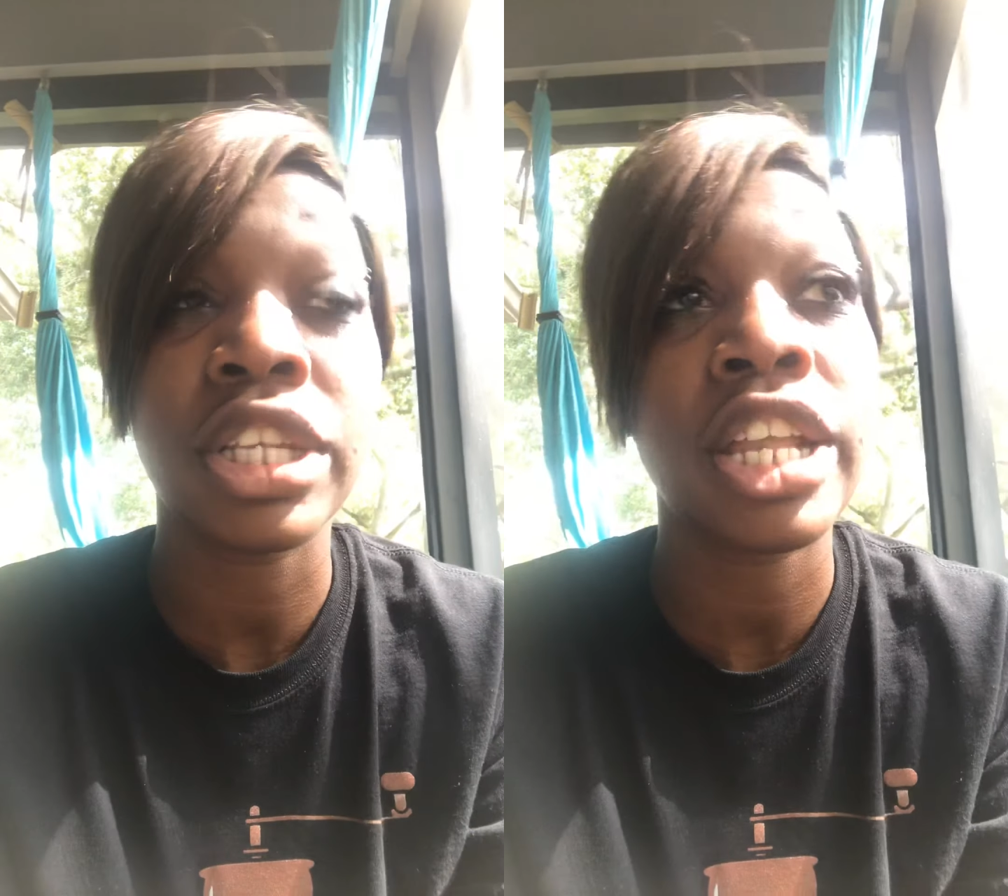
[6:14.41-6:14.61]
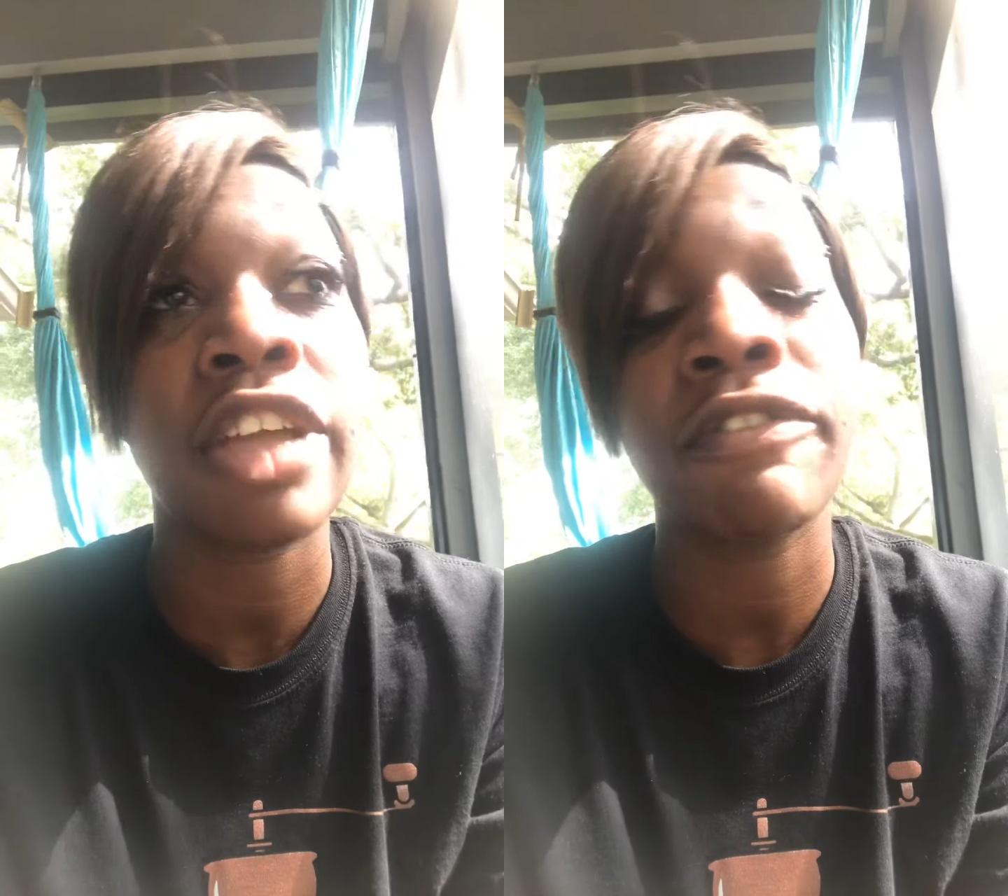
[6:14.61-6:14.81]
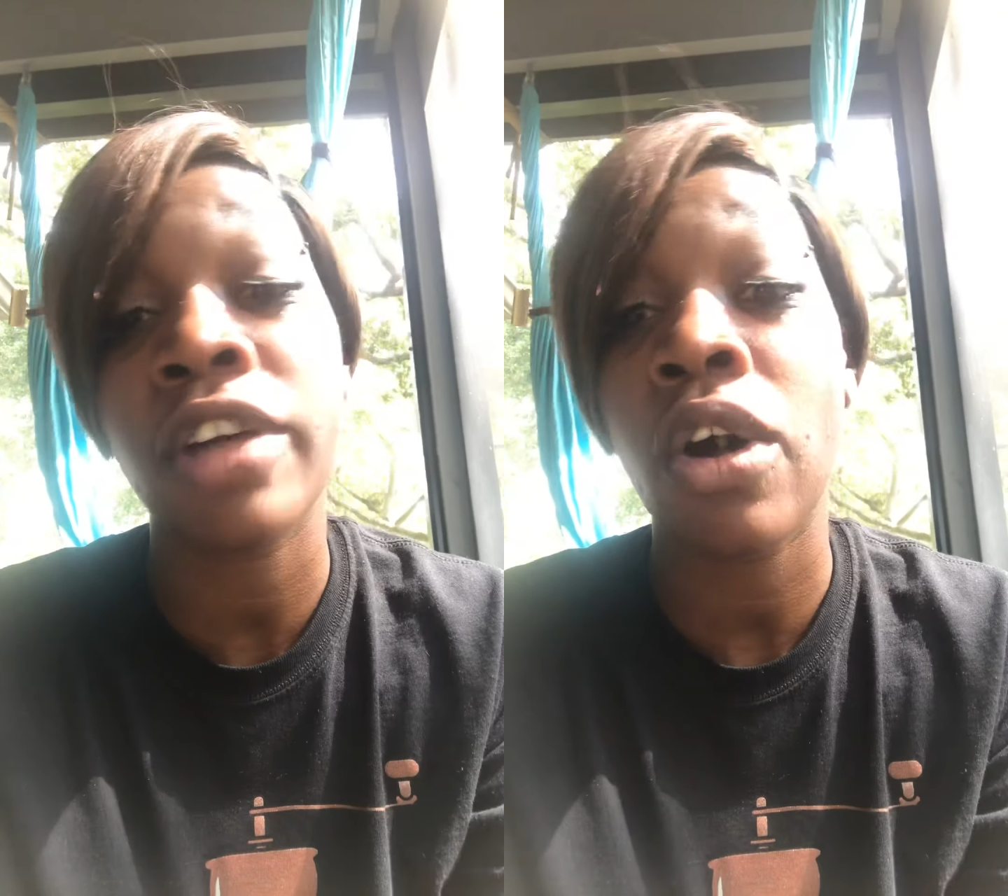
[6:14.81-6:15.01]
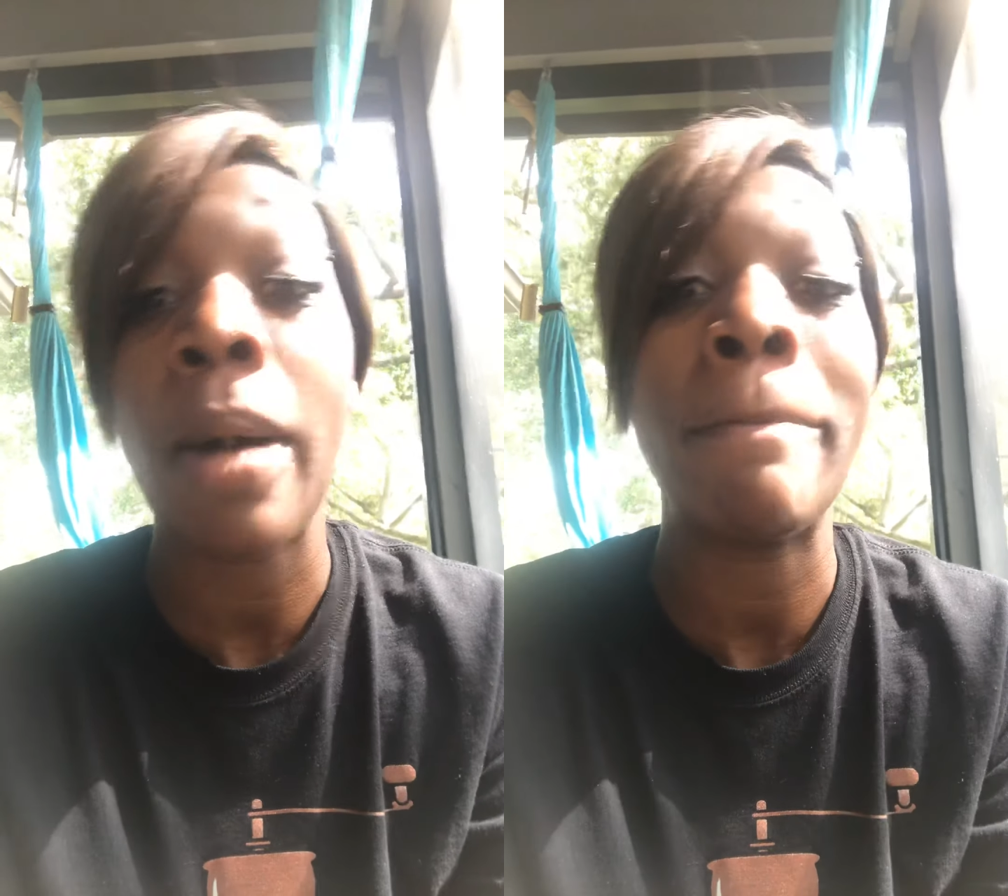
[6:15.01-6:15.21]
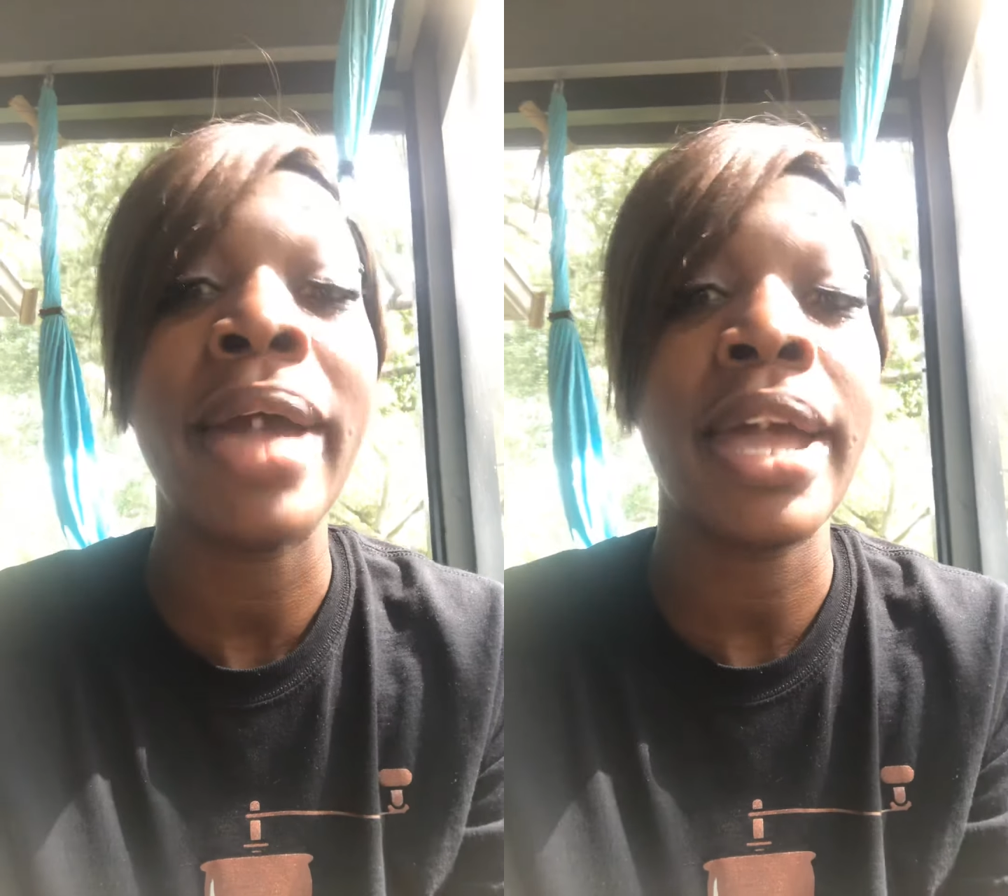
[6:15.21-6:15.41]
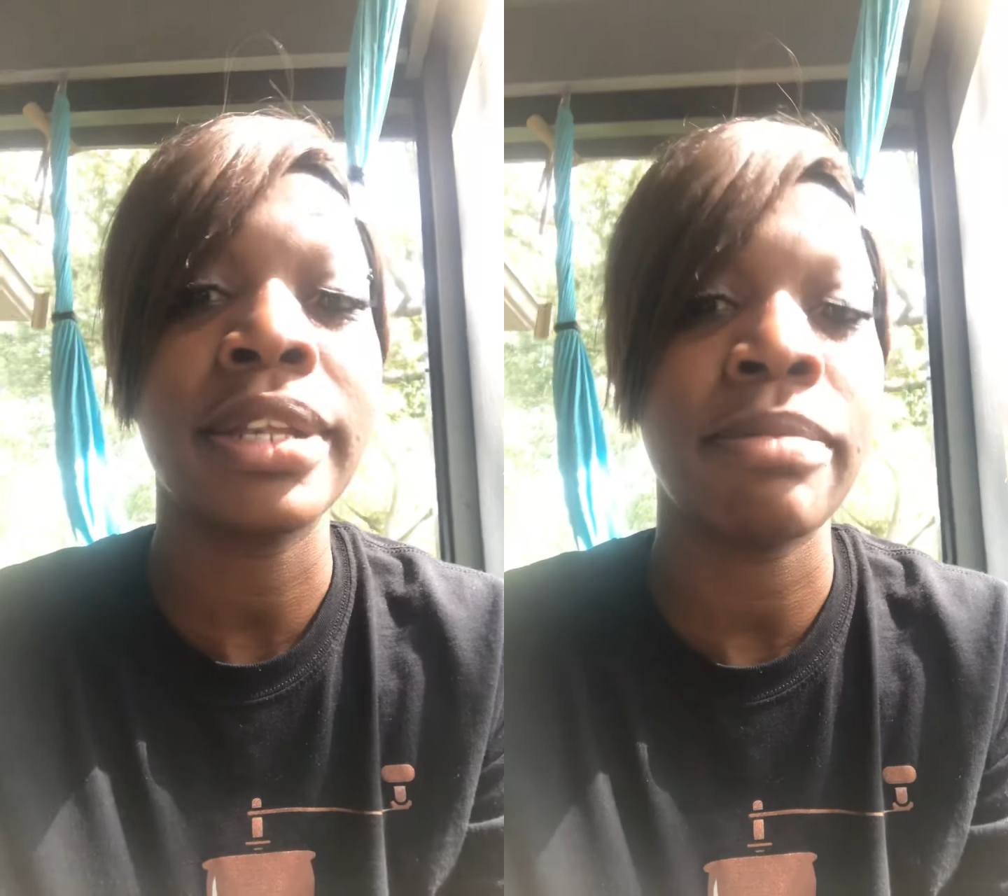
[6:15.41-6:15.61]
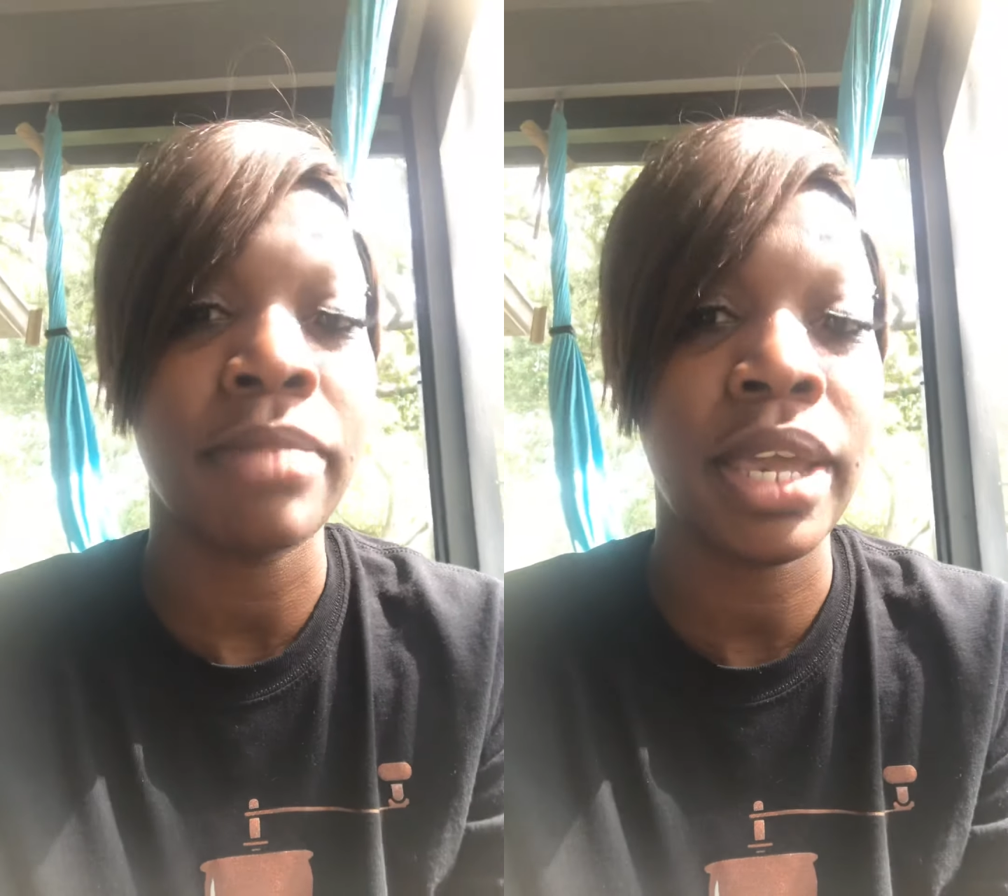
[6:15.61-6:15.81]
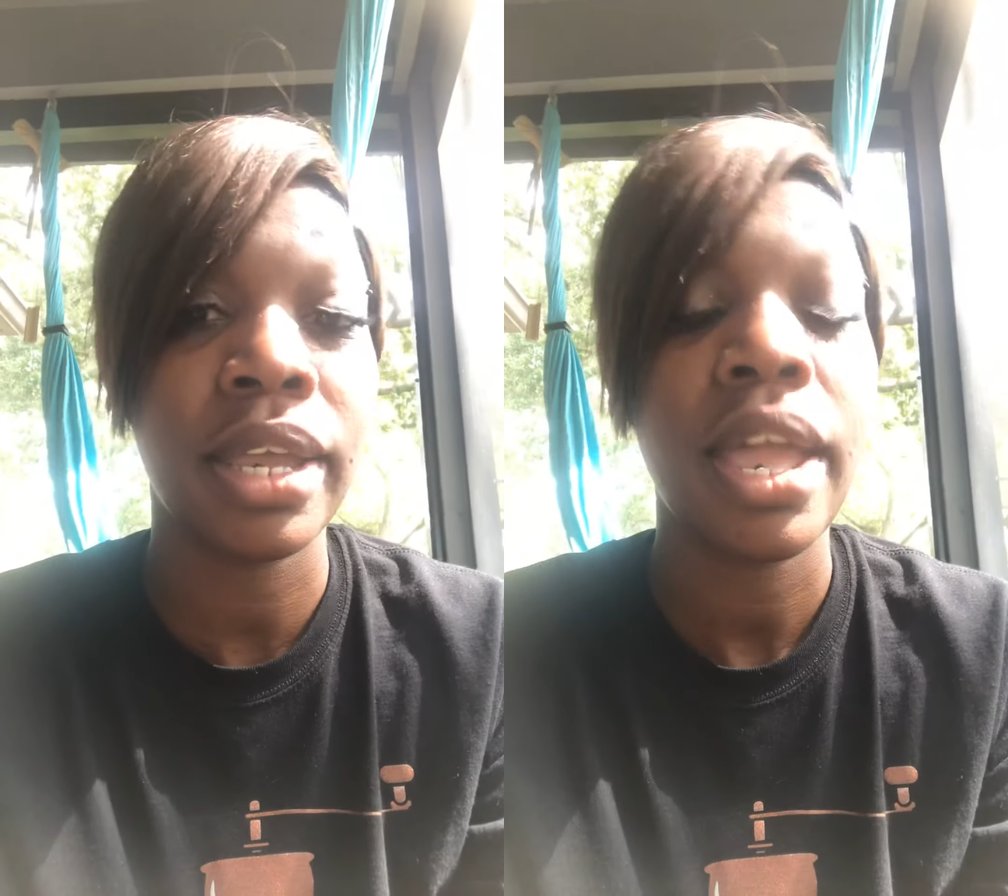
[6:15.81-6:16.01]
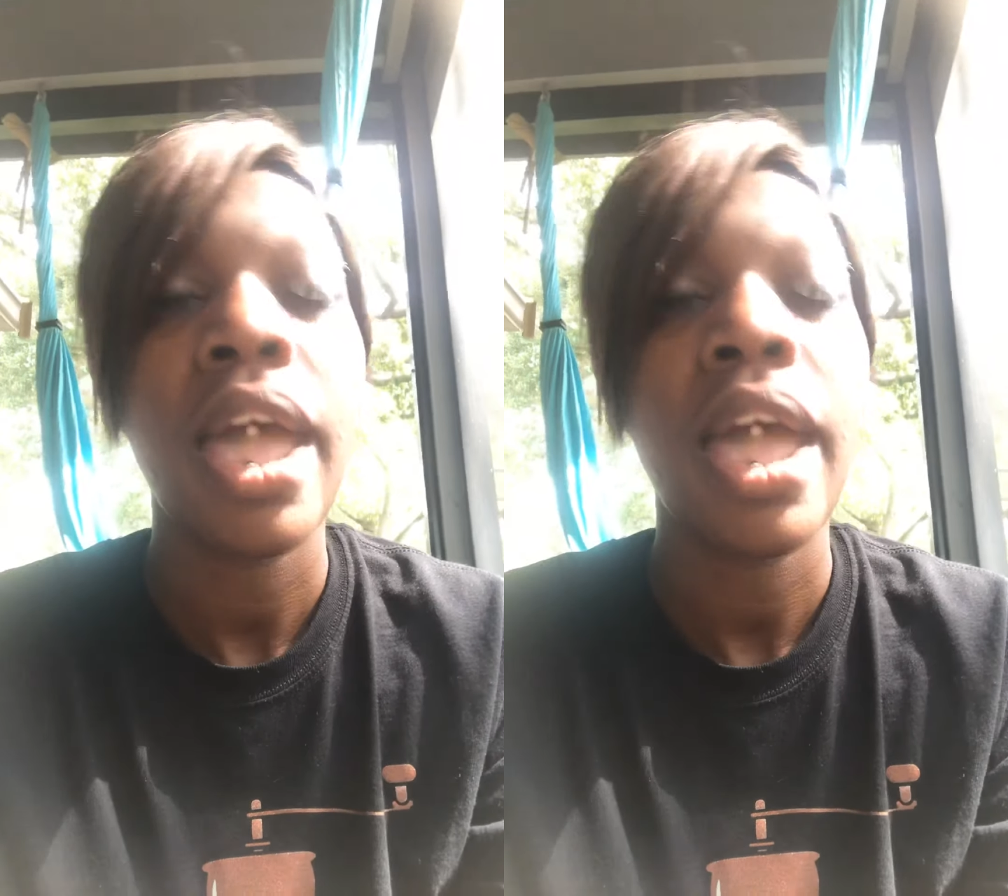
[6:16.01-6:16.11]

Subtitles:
and they felt abandonment.